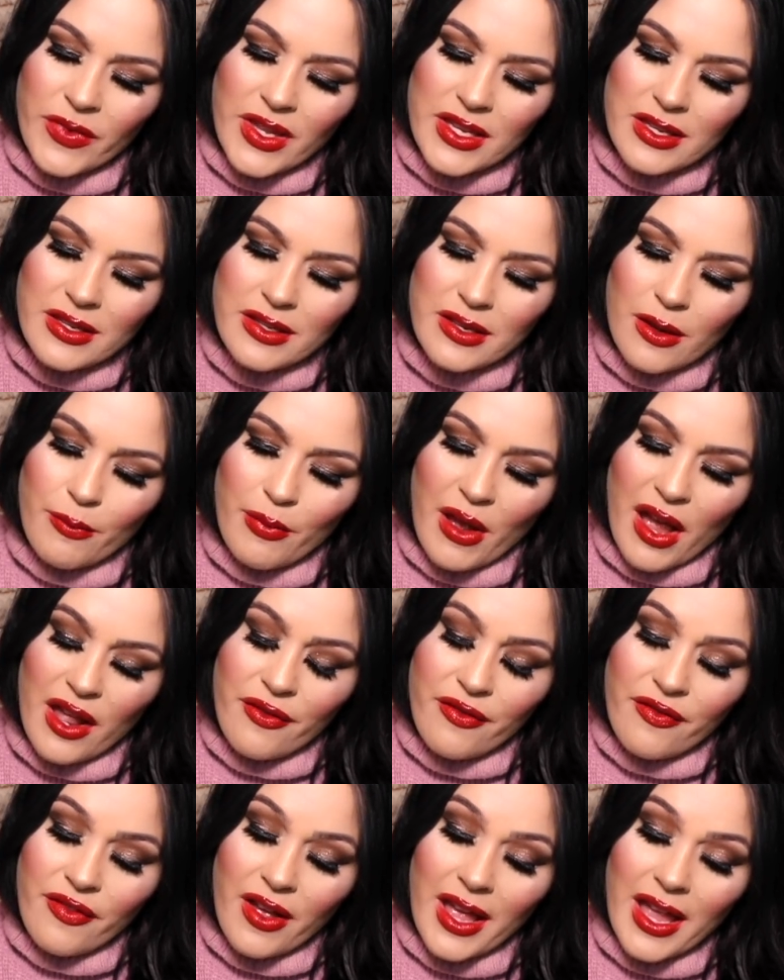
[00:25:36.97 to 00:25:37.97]
This is a
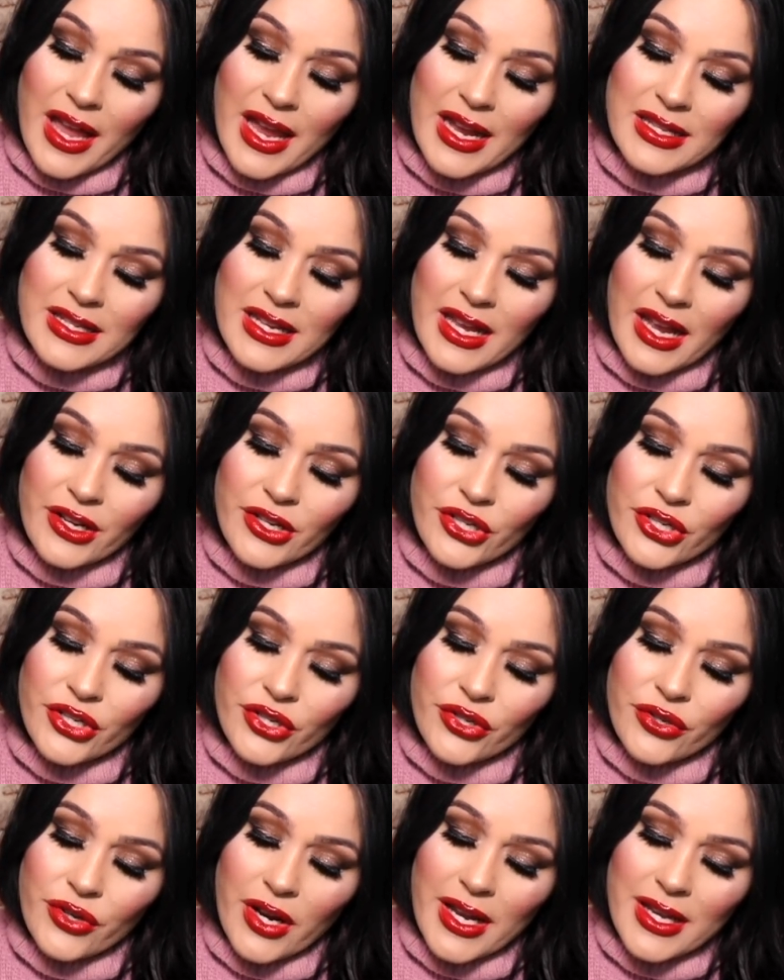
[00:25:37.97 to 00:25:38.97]
bodifying,
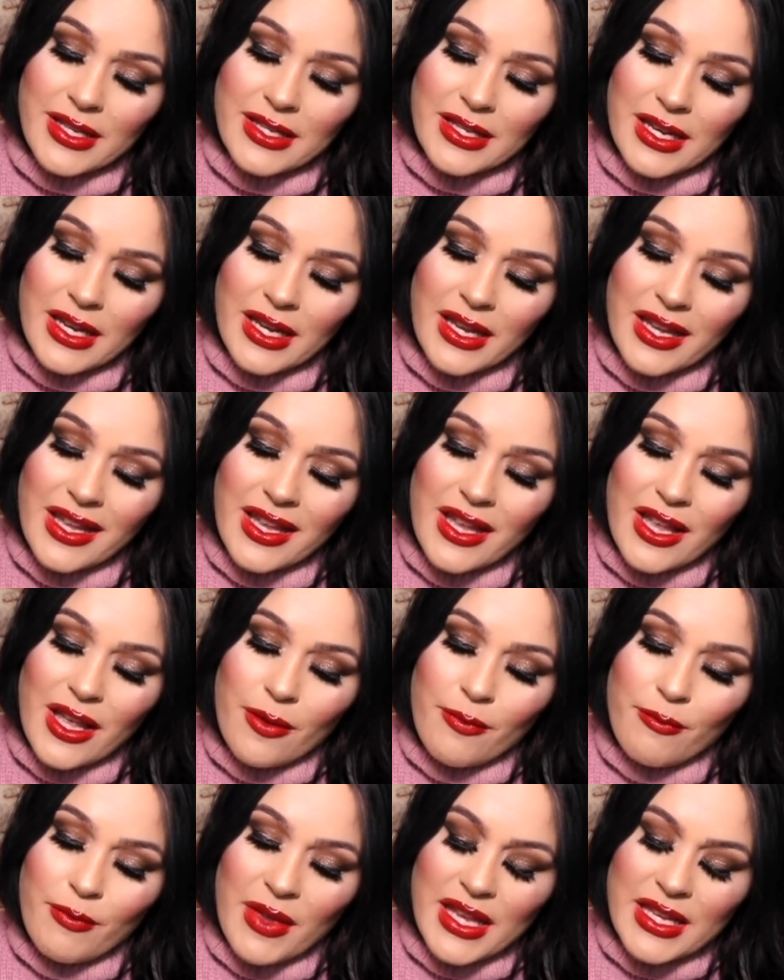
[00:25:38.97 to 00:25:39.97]
texturizing
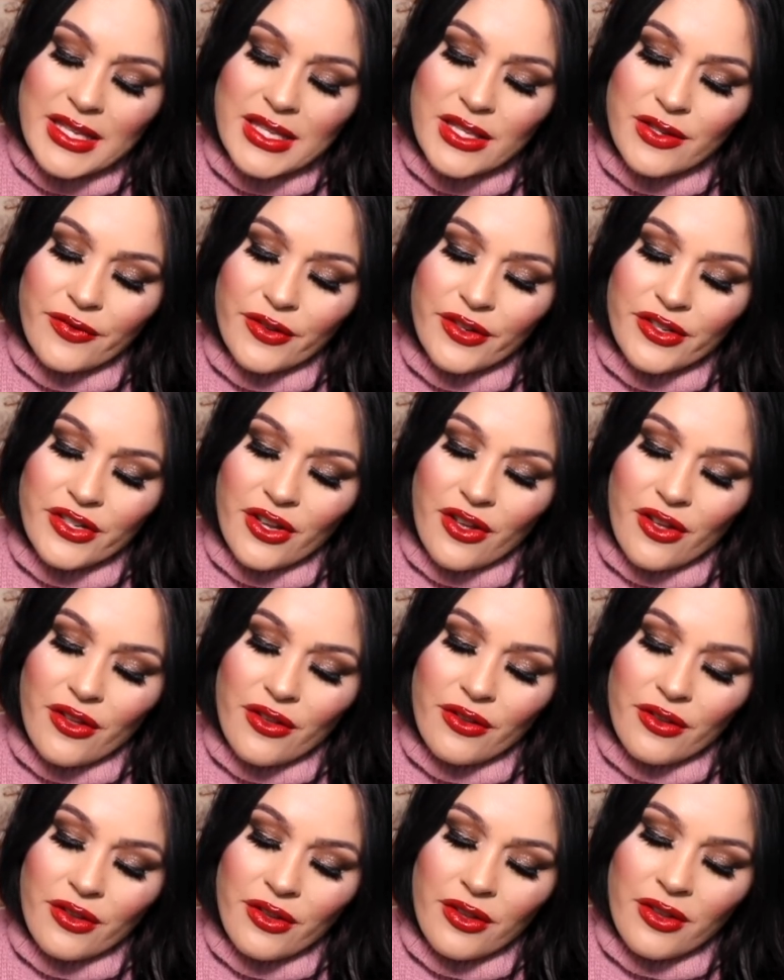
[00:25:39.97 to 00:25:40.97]
mist for
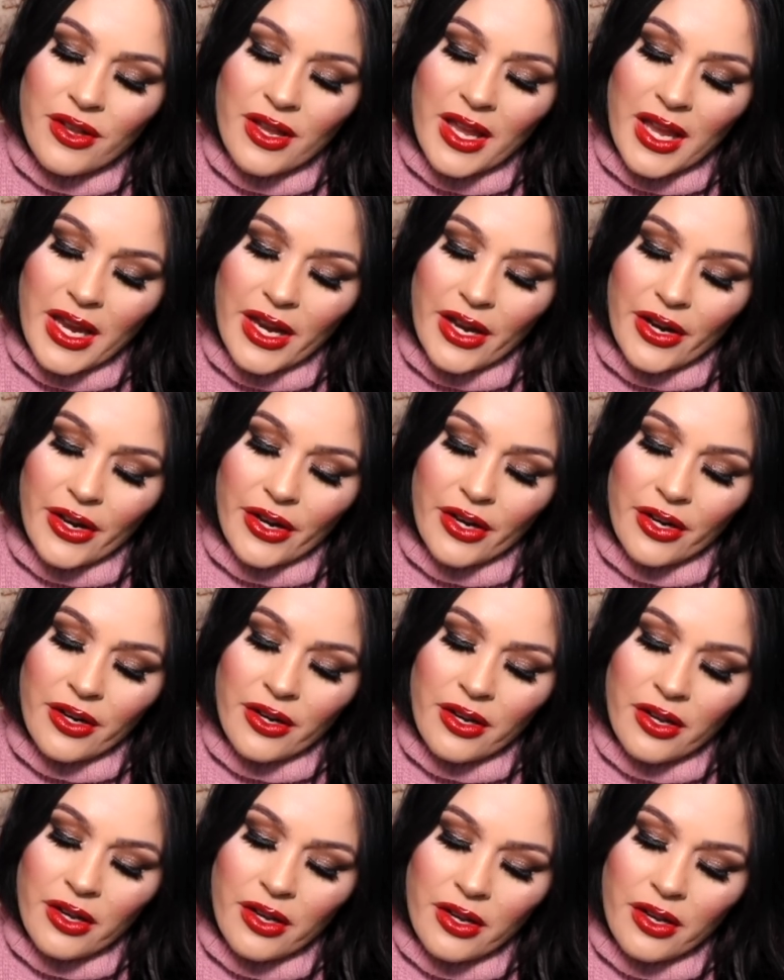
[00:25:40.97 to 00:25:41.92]
dull hair.